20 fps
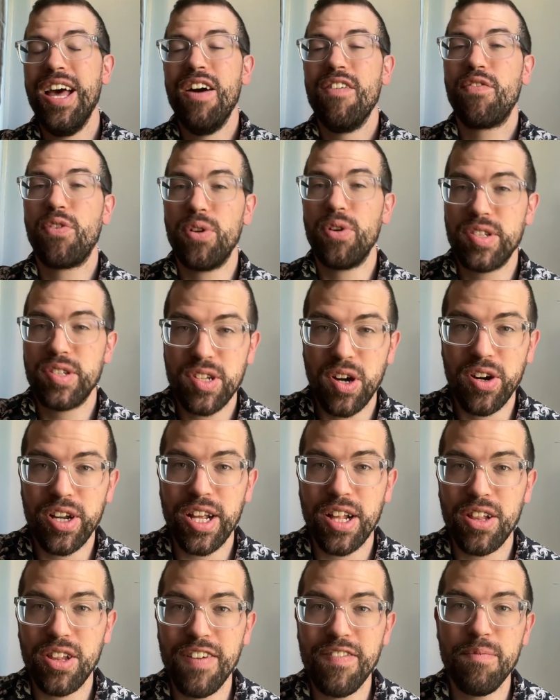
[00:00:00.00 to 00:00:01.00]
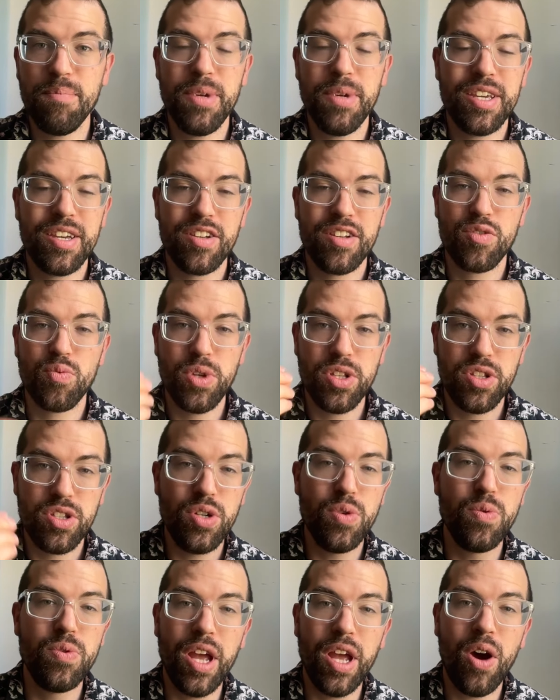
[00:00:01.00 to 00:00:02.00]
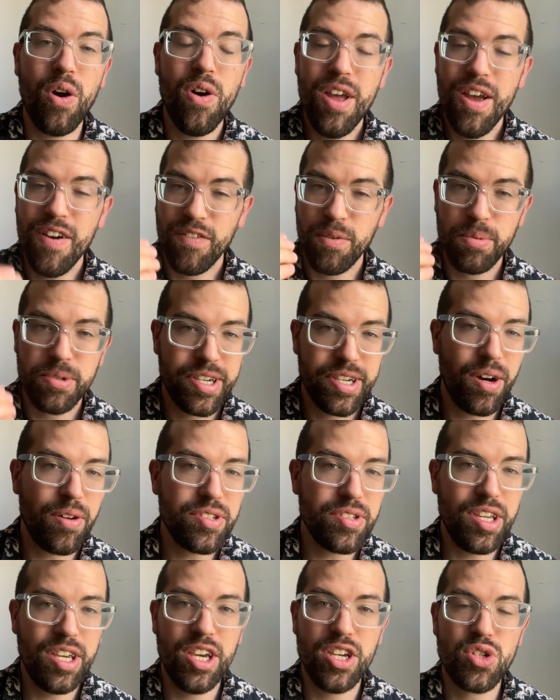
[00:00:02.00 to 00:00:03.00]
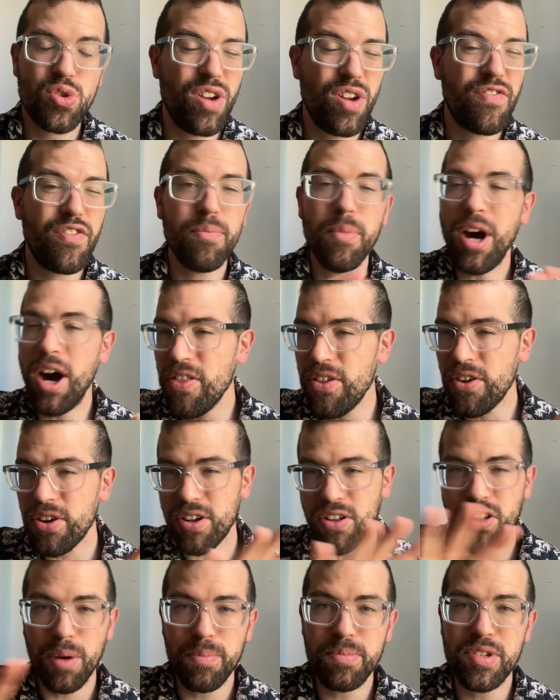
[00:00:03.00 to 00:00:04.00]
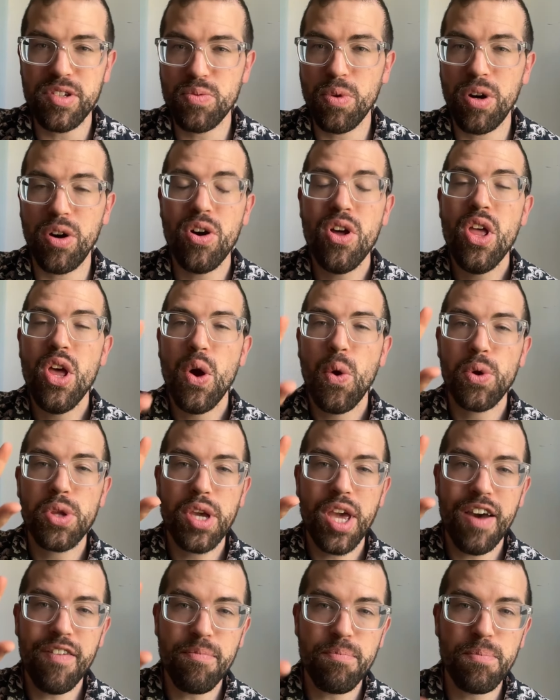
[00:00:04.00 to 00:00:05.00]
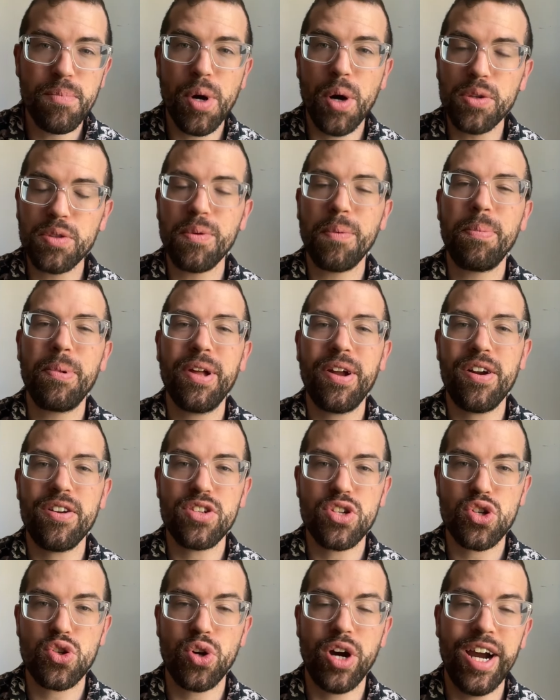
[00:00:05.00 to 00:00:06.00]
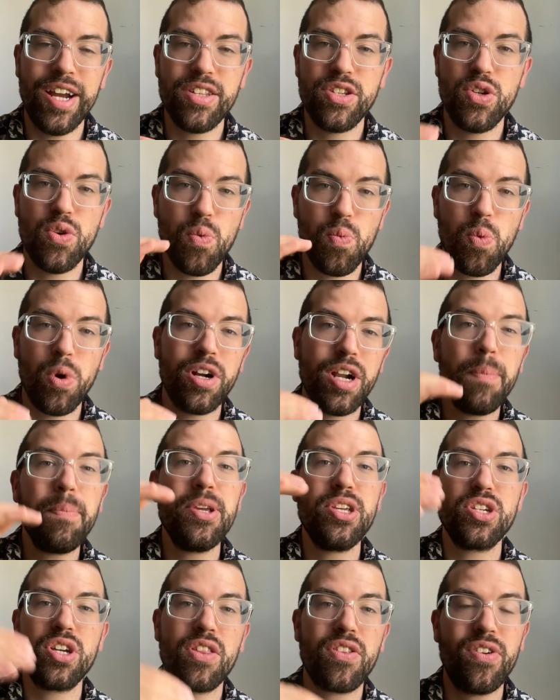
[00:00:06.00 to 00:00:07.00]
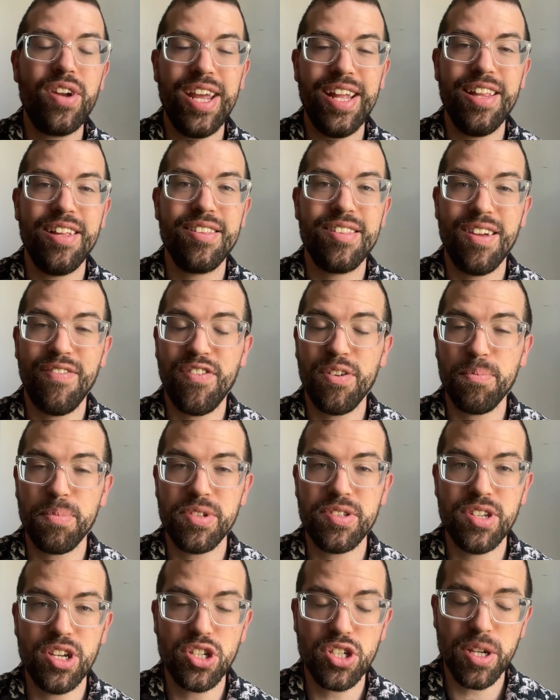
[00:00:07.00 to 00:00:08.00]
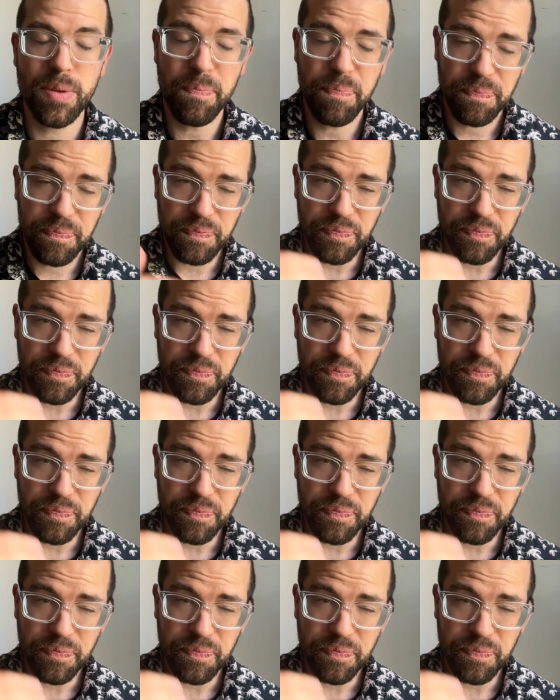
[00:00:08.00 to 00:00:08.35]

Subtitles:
for a starting 11, because we do know from Chelsea history and from other clubs as well, when you have multiple players trying to one-up each other in a different position,